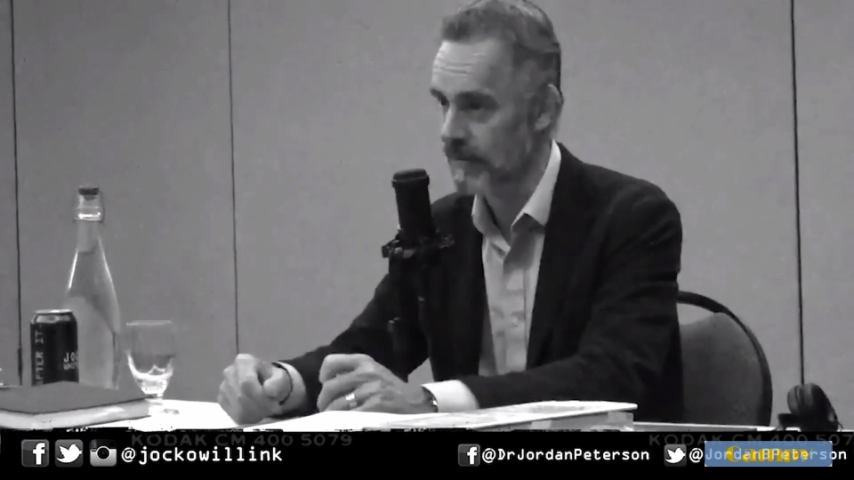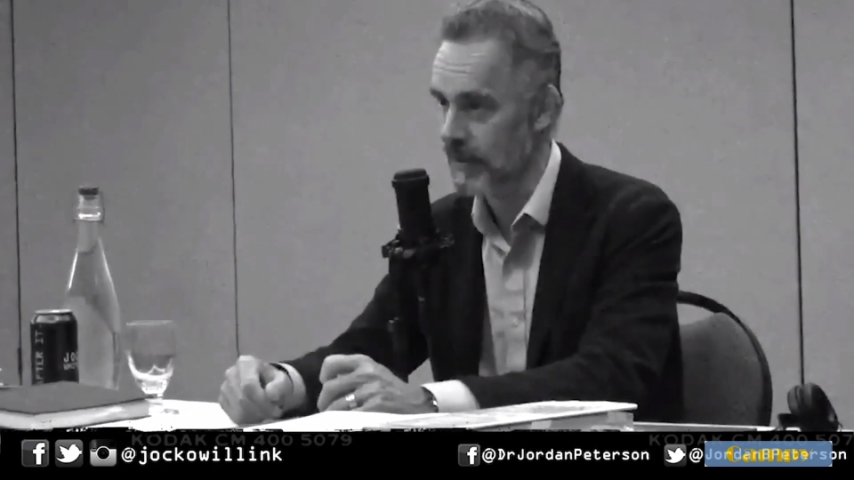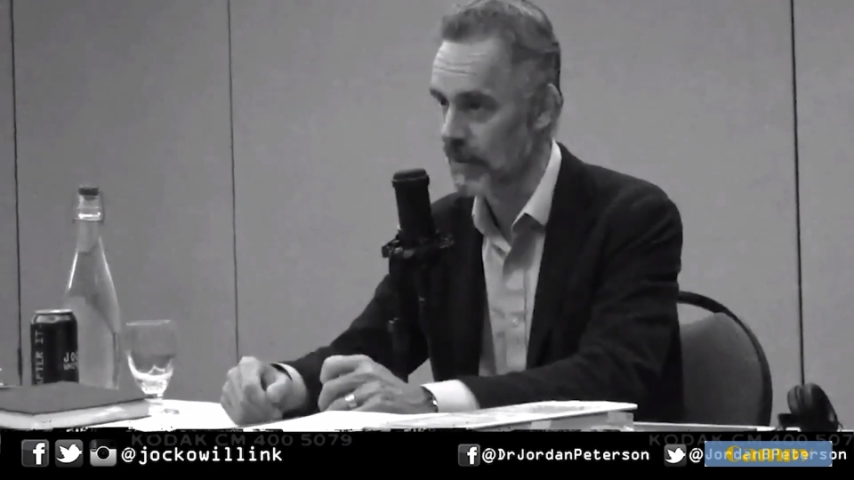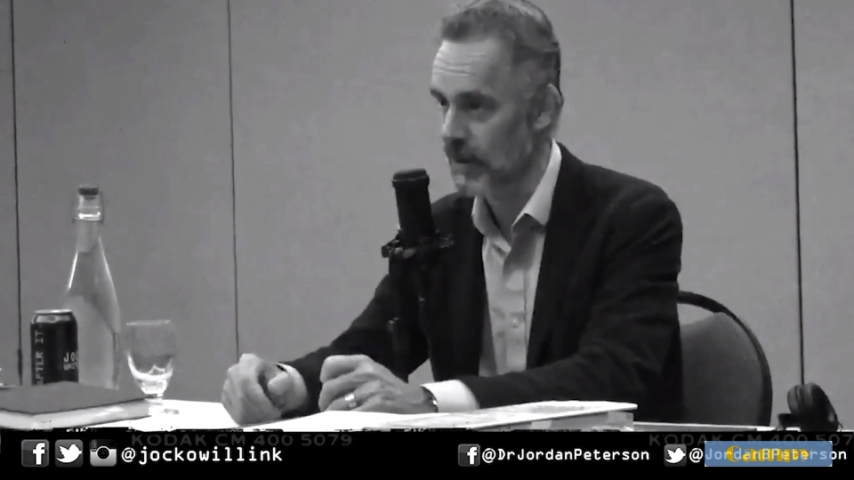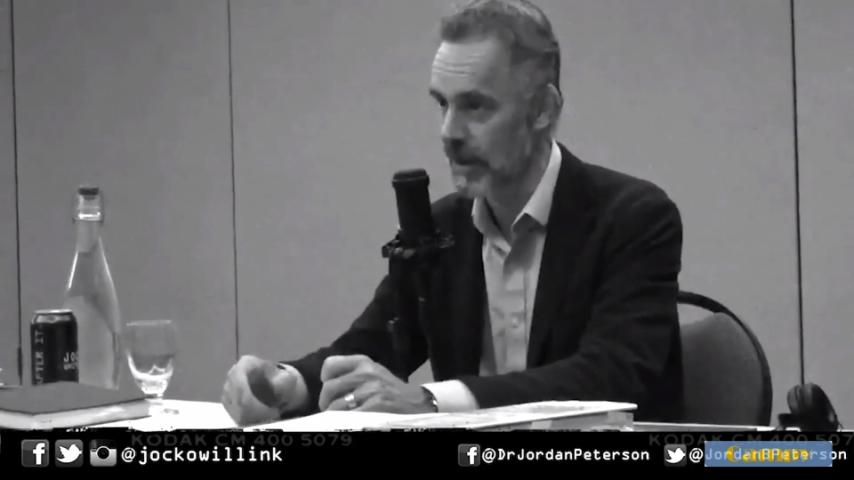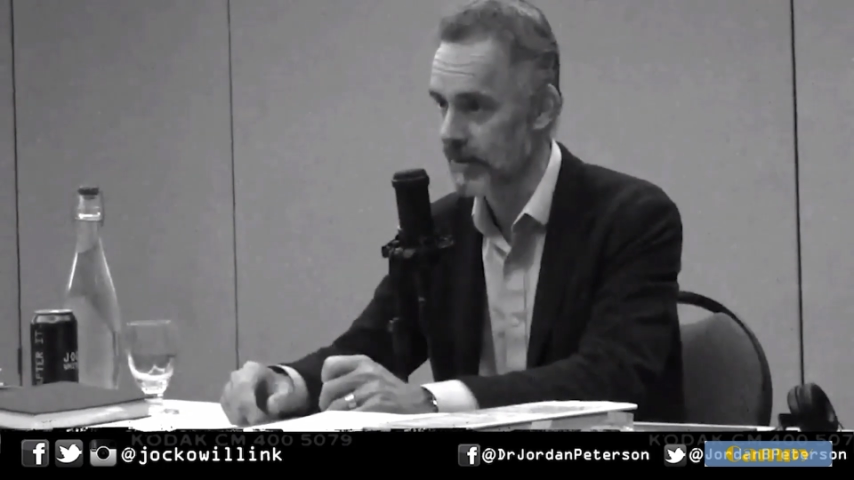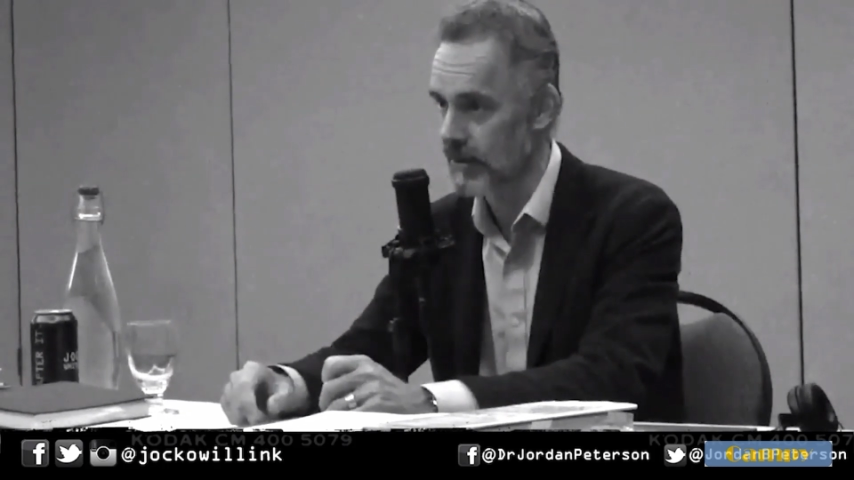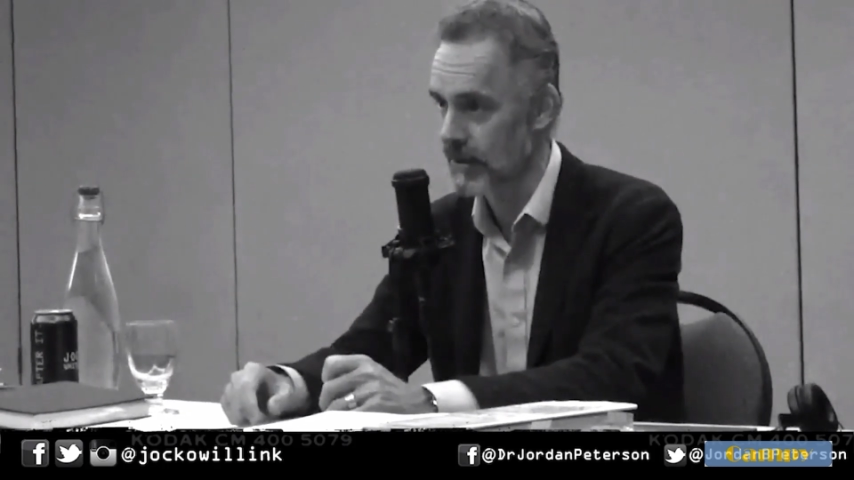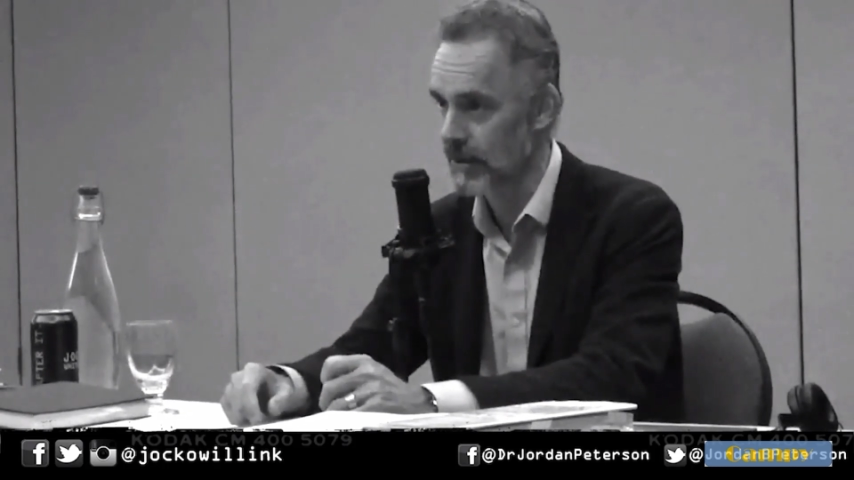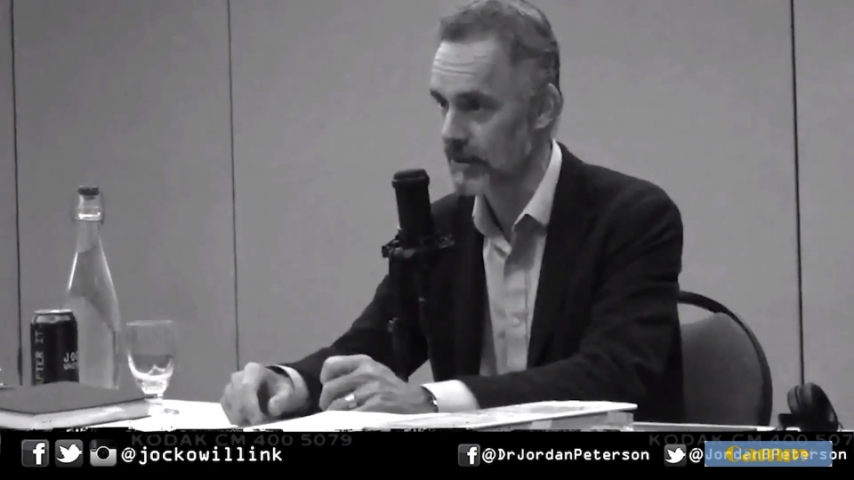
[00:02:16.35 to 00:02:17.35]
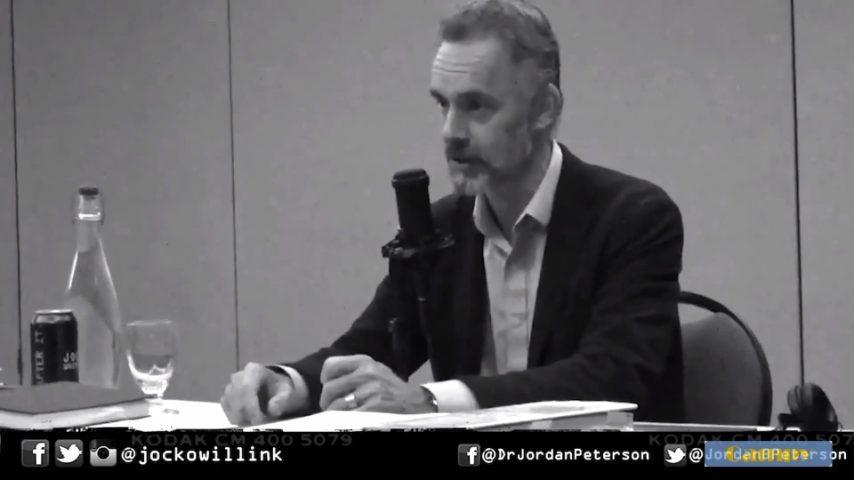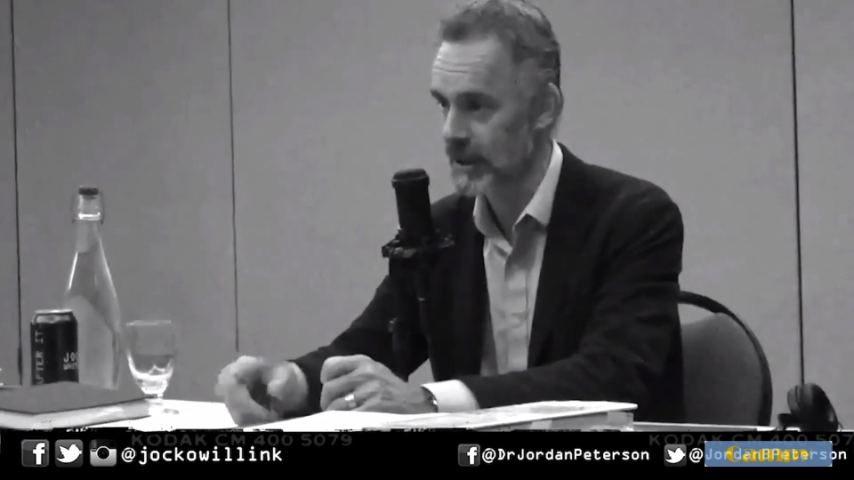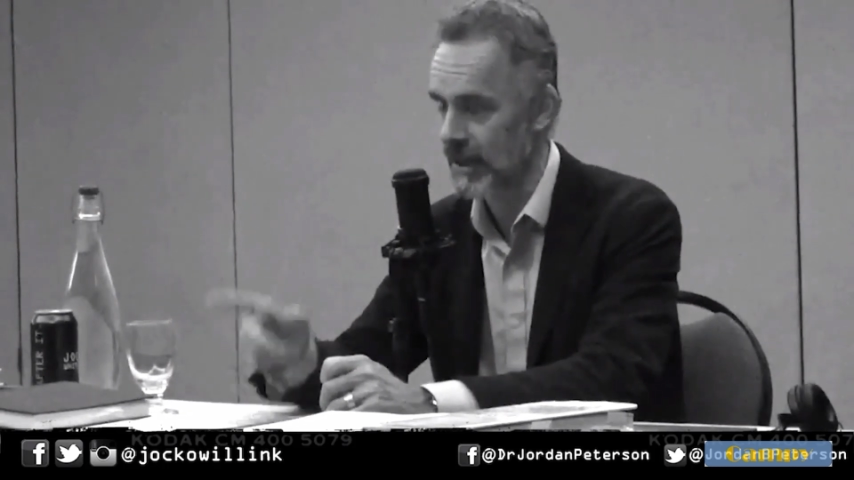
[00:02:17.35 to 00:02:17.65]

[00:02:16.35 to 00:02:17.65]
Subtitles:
of the law and you're cursed.